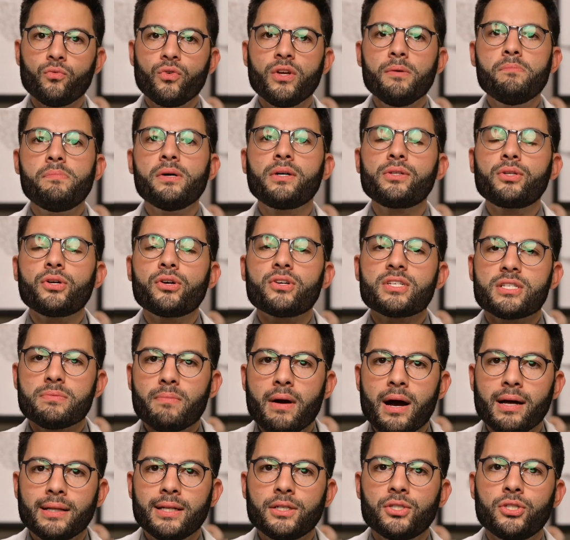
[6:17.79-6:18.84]
rebuild her
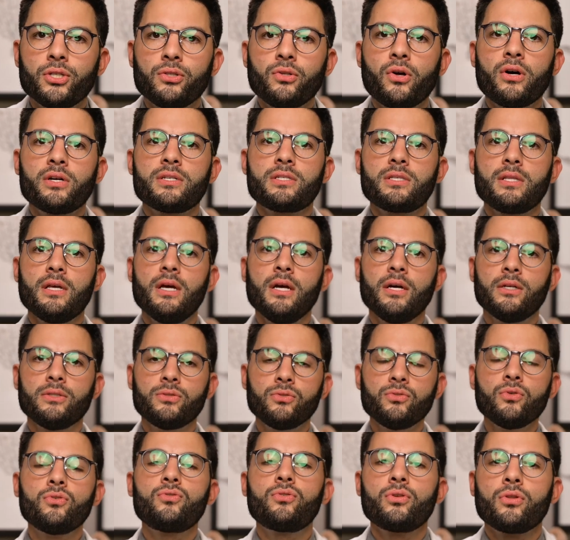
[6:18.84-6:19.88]
smile that she lost
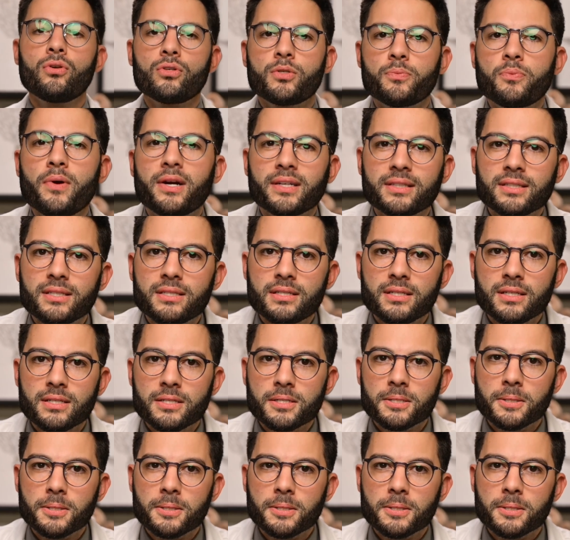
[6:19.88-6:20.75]
due to those pregnancies.